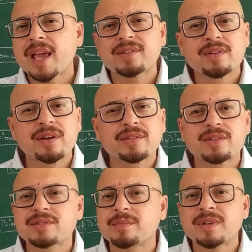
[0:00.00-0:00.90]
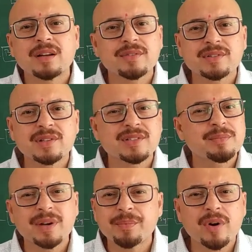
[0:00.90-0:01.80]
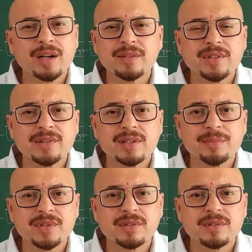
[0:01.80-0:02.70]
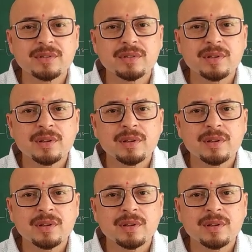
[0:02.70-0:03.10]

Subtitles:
excretory system, nervous system, reproductive systems.